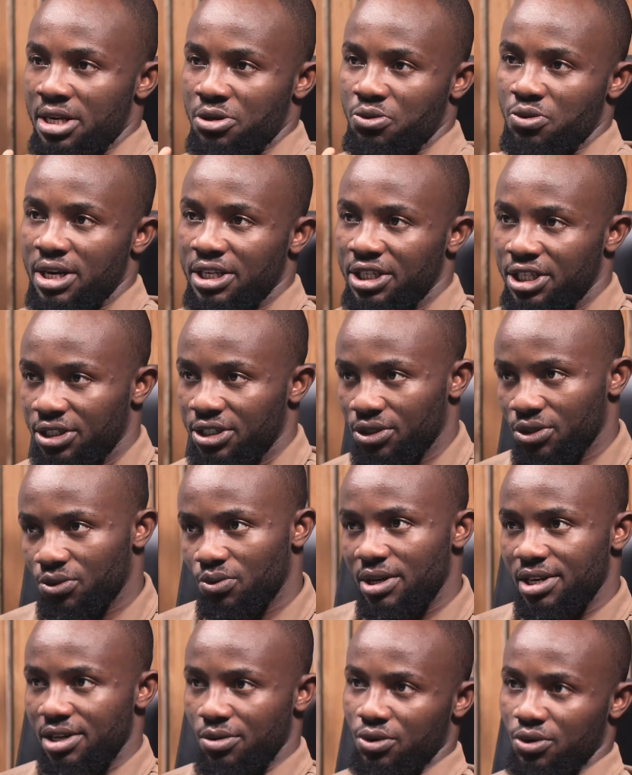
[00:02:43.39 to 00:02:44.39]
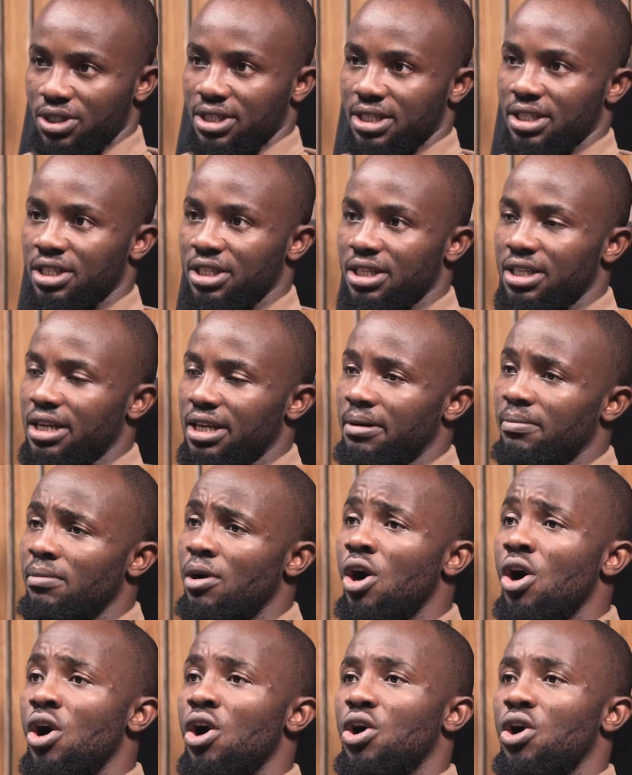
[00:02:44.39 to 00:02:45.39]
That's why Jesus, when he was teaching them
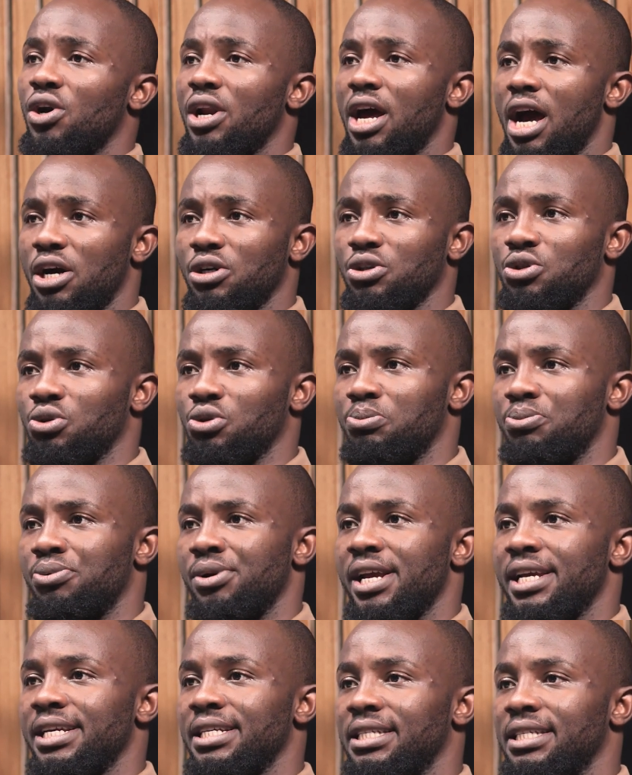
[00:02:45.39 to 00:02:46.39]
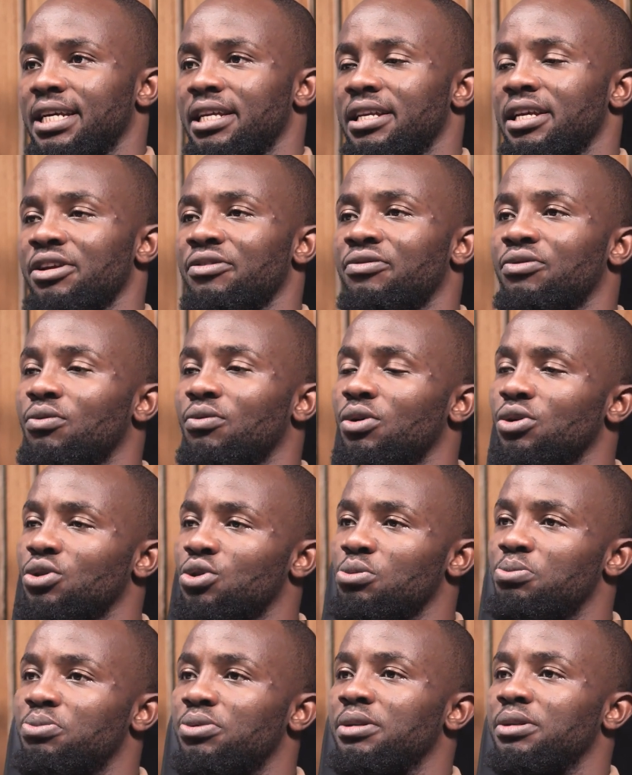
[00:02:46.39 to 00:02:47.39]
on how to pray, he said, if you
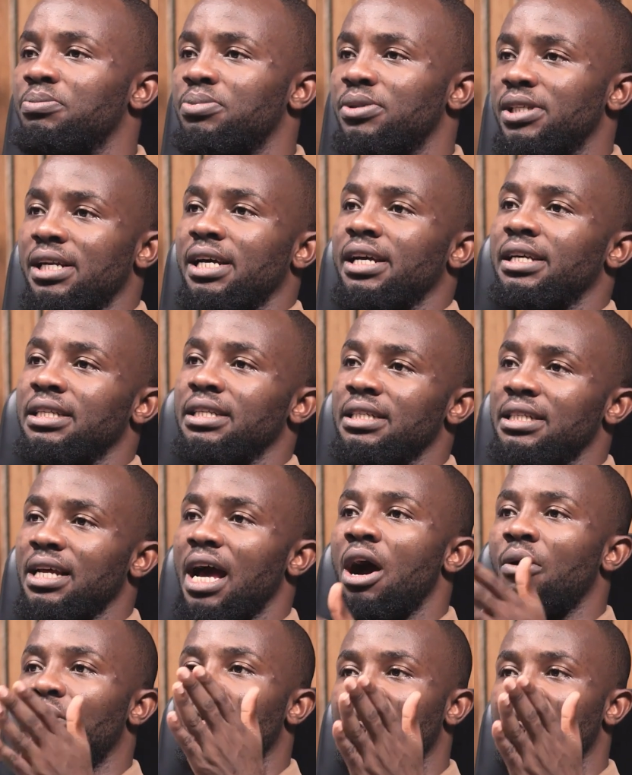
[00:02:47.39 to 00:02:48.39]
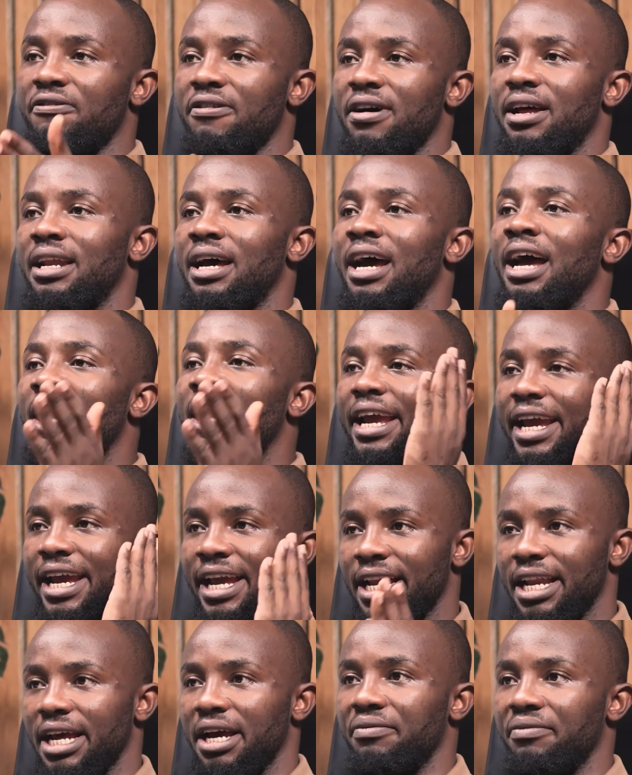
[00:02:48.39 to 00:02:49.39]
want to pray, pray like this: our Father in